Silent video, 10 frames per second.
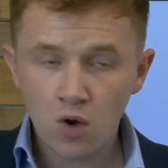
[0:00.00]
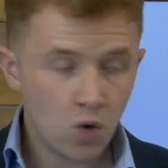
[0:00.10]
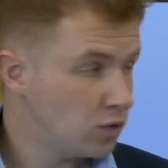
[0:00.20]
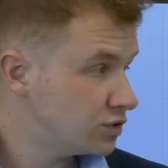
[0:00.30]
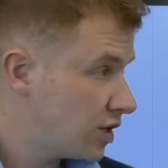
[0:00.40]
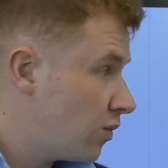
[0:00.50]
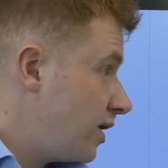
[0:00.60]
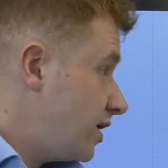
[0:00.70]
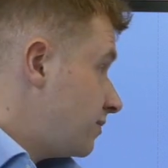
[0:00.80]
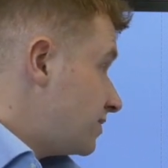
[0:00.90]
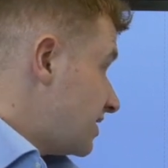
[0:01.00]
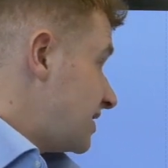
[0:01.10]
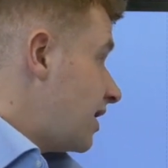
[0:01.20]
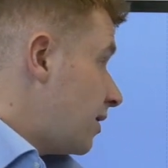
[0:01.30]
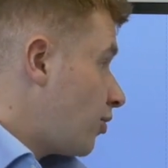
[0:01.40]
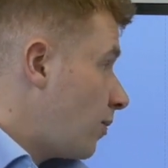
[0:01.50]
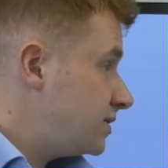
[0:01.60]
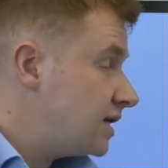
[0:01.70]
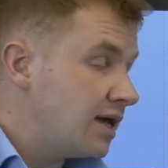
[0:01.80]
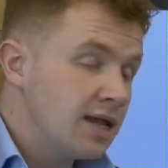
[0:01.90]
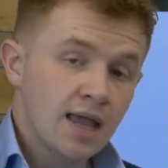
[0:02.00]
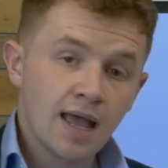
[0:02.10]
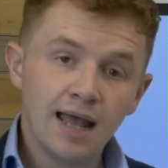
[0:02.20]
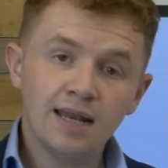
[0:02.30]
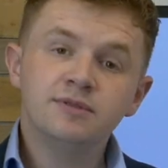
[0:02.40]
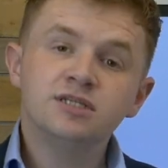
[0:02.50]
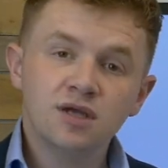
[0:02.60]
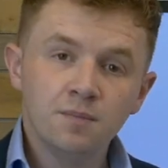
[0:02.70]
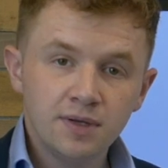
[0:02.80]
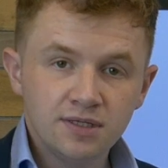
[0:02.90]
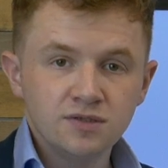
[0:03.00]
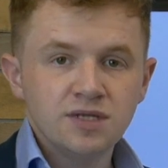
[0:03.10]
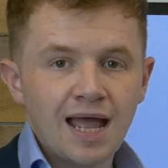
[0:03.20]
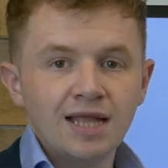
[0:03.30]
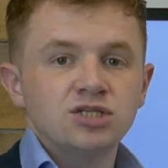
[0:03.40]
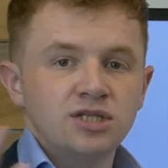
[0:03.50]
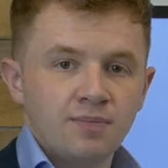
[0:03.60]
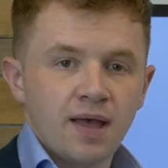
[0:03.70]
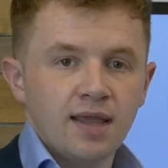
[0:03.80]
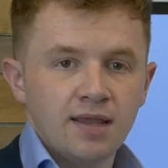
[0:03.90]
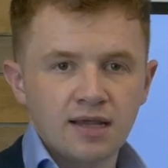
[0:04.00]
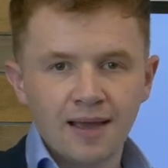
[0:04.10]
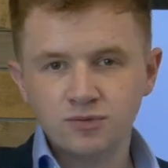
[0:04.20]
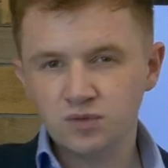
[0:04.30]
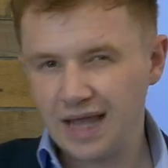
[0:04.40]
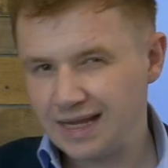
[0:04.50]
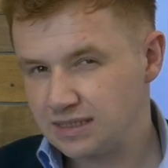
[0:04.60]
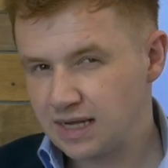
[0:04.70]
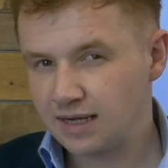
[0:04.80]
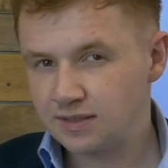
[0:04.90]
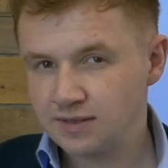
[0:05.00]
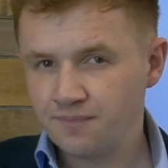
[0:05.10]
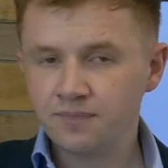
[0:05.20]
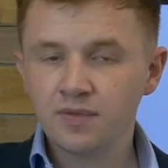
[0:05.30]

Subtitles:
Also, when it comes to selling a property, a limited company doesn't actually pay capital gains tax.